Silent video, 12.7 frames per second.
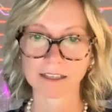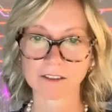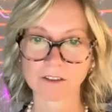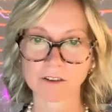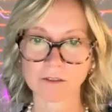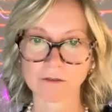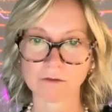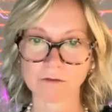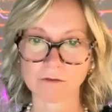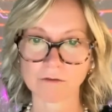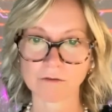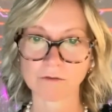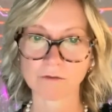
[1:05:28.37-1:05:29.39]

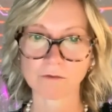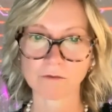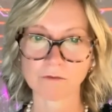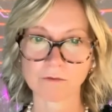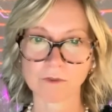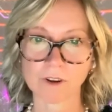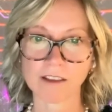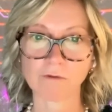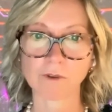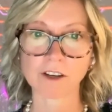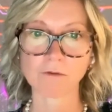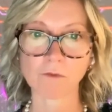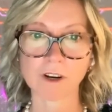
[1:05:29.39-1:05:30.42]
to if we don't